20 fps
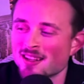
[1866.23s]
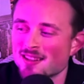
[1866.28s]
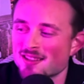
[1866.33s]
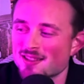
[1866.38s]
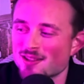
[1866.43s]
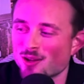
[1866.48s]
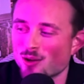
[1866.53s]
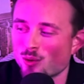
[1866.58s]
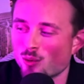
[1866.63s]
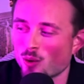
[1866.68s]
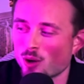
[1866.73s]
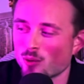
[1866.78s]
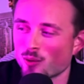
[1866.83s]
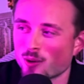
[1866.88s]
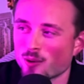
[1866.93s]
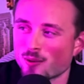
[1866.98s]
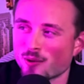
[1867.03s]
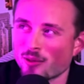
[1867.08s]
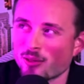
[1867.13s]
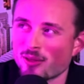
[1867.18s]
So when
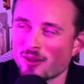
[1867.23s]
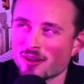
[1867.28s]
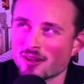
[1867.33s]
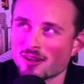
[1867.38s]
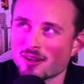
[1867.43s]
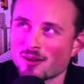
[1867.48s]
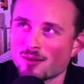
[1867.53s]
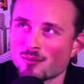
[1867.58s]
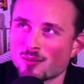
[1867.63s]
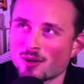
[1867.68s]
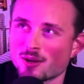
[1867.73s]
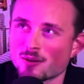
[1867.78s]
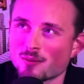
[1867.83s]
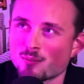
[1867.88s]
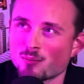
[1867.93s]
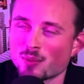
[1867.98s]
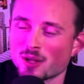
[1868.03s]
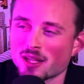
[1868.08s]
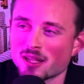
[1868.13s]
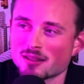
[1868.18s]
we were thinking
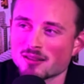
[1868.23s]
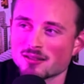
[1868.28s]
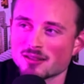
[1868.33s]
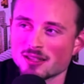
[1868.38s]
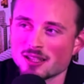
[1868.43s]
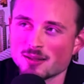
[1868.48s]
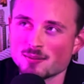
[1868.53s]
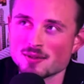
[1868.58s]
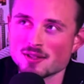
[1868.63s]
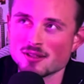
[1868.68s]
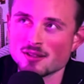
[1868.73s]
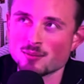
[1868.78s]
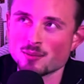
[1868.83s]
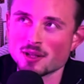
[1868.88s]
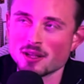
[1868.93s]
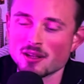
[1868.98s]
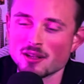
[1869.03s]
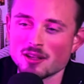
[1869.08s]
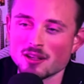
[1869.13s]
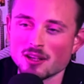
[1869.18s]
about building the teams in the
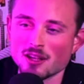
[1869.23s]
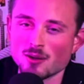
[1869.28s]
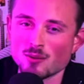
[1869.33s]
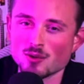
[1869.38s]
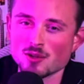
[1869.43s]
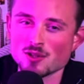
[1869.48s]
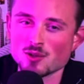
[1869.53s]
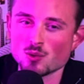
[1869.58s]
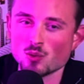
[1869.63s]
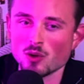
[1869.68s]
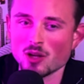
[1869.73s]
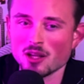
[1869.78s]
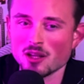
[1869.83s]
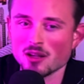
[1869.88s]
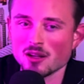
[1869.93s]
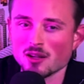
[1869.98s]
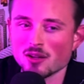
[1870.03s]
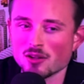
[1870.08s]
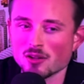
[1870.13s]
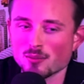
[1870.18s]
beginning, he was
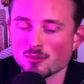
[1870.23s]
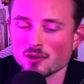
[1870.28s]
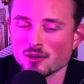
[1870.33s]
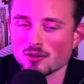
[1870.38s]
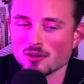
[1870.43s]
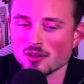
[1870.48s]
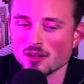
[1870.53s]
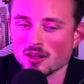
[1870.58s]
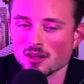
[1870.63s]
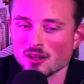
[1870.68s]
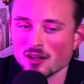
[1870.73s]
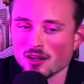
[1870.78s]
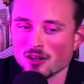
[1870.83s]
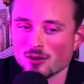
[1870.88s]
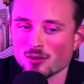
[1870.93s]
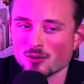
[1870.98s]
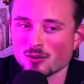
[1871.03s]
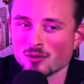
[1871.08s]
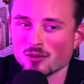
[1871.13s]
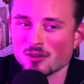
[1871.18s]
reading a lot about like
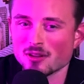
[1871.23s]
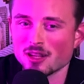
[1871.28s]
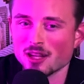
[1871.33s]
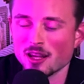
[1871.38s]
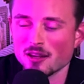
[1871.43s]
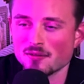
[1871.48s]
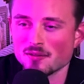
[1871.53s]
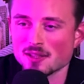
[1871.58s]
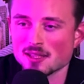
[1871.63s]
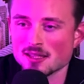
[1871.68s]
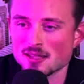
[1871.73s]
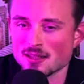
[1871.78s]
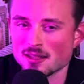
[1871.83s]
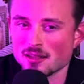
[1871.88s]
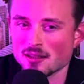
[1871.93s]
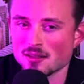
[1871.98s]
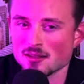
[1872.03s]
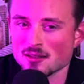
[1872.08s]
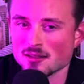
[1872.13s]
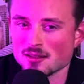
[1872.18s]
how Navy
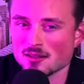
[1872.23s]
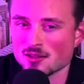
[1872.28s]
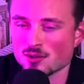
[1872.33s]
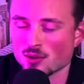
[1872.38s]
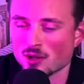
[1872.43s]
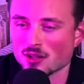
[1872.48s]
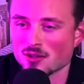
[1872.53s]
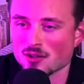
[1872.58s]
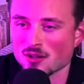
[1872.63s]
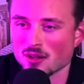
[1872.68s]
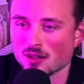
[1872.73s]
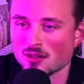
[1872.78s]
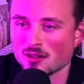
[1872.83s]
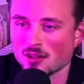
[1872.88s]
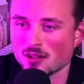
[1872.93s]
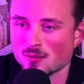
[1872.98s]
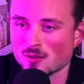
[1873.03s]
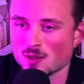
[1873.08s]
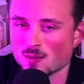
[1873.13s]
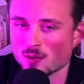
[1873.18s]
SEALs structure their
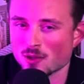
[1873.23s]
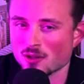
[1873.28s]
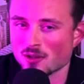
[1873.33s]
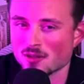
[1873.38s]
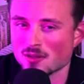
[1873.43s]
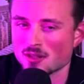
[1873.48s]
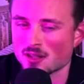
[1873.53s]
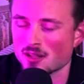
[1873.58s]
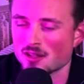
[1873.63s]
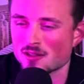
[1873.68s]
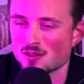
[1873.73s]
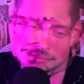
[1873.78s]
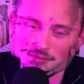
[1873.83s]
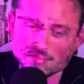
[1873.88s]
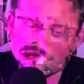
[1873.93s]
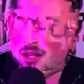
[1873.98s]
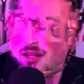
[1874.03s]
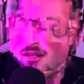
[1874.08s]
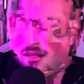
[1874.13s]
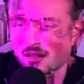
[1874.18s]
teams, because he is
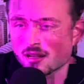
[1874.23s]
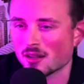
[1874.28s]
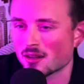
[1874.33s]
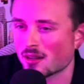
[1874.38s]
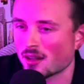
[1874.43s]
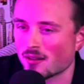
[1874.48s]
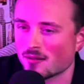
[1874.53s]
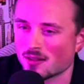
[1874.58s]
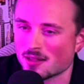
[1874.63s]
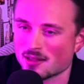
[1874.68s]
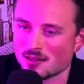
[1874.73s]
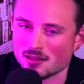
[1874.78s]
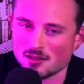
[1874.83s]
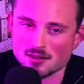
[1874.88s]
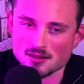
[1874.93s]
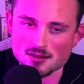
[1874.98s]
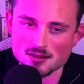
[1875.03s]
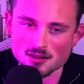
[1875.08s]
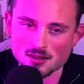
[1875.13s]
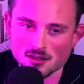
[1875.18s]
really in like Navy
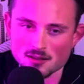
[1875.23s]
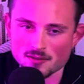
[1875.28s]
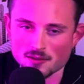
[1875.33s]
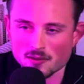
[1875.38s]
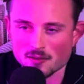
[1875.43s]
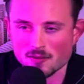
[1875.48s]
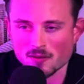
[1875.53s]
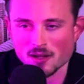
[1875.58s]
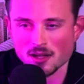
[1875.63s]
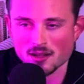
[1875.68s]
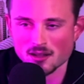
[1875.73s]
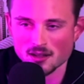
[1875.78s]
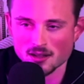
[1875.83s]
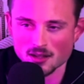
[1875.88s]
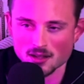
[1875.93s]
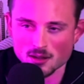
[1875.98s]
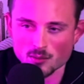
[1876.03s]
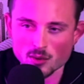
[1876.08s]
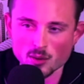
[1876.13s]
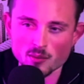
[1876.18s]
SEAL stuff and
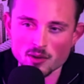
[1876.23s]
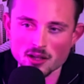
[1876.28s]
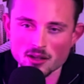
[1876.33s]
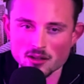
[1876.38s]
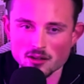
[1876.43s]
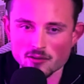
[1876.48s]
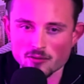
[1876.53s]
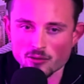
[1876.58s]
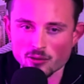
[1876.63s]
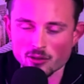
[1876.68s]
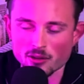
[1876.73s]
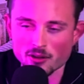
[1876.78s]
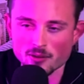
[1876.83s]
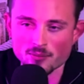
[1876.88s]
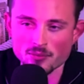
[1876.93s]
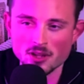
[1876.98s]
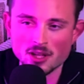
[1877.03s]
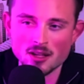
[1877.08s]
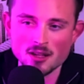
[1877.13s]
fighting and MMA and everything.